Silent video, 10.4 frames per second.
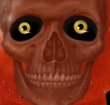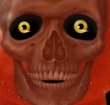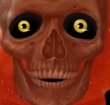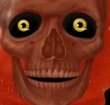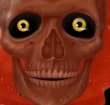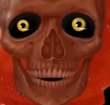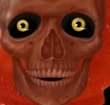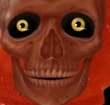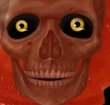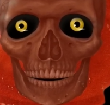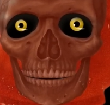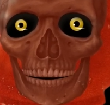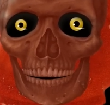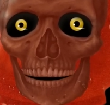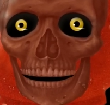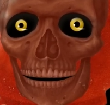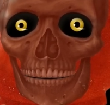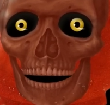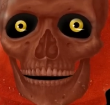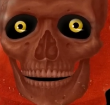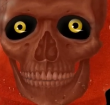But then the feminist bitches took
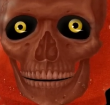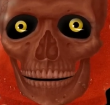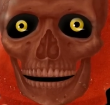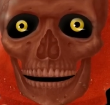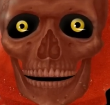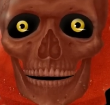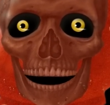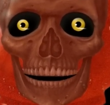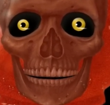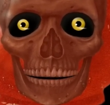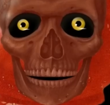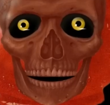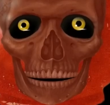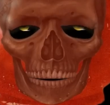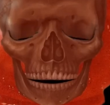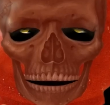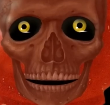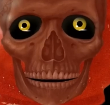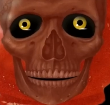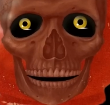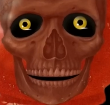over, and starting in the
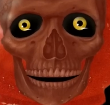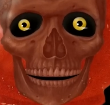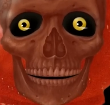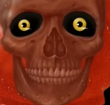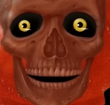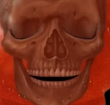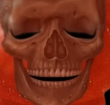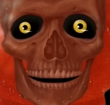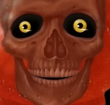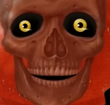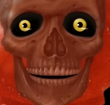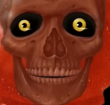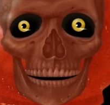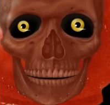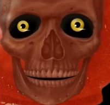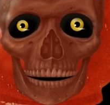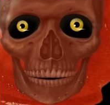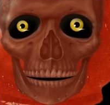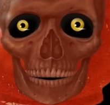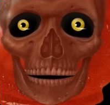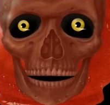1970s they began taking away a
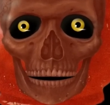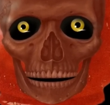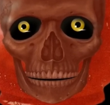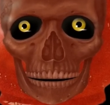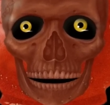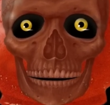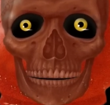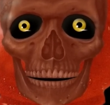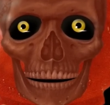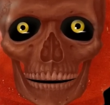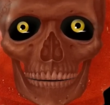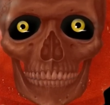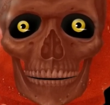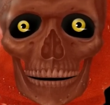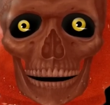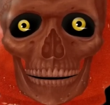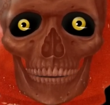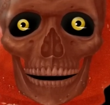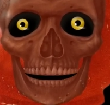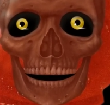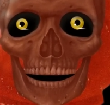husband's rights, and by
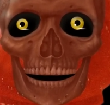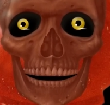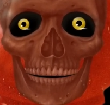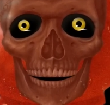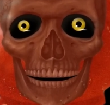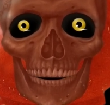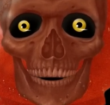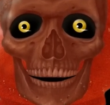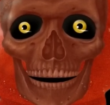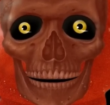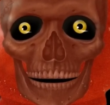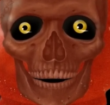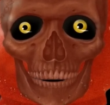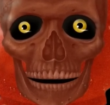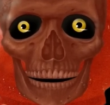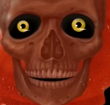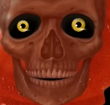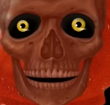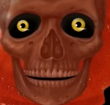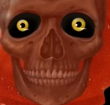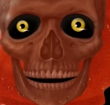1993 spousal rape was illegal in every
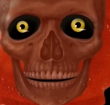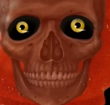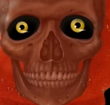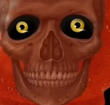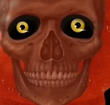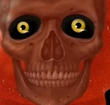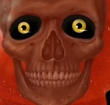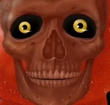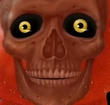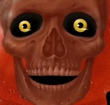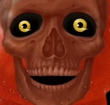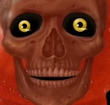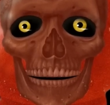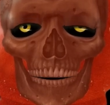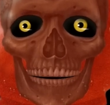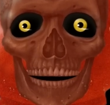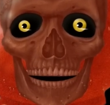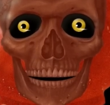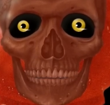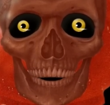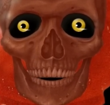state. 22
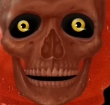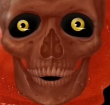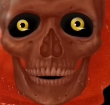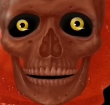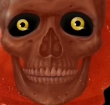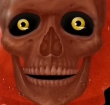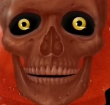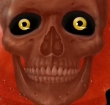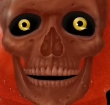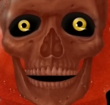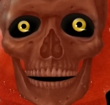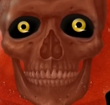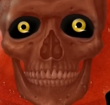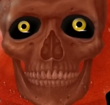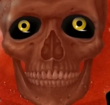long years since freedom died.